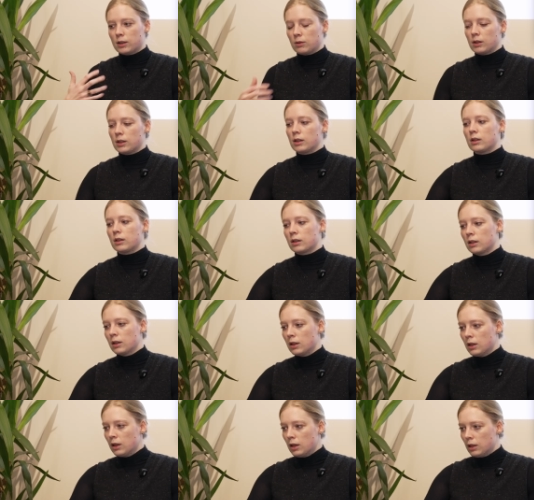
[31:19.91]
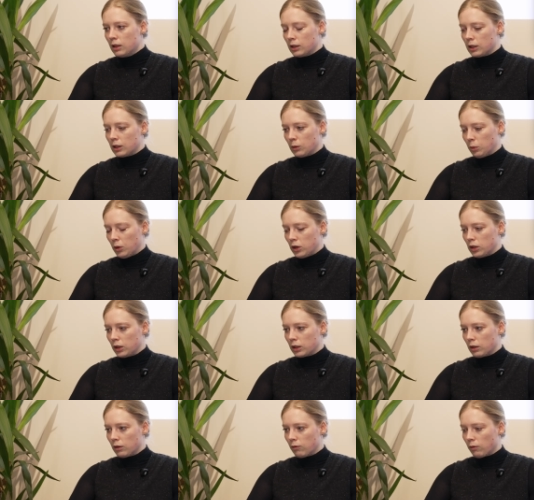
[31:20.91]
So this is a
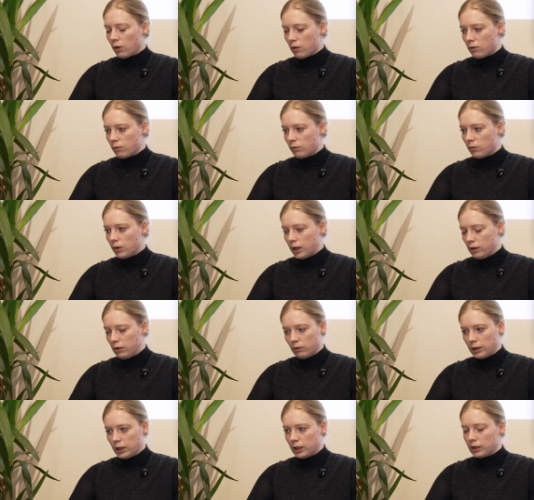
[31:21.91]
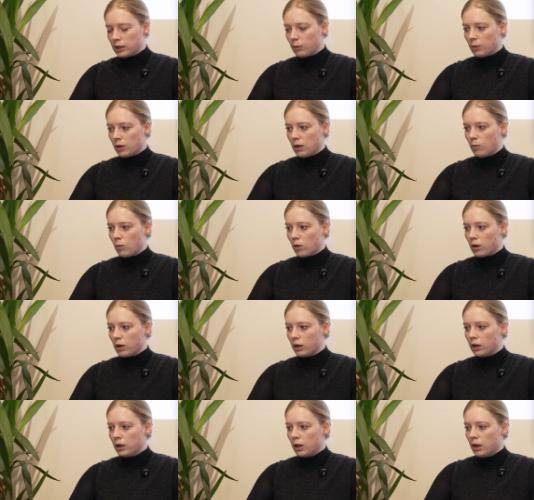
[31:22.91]
project in Rome. I don't think it's up
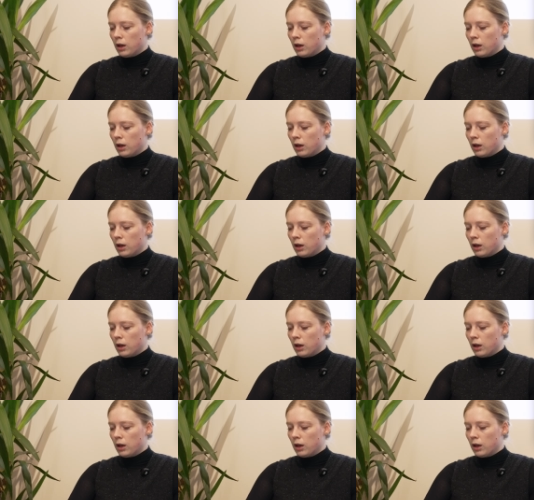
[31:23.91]
anymore,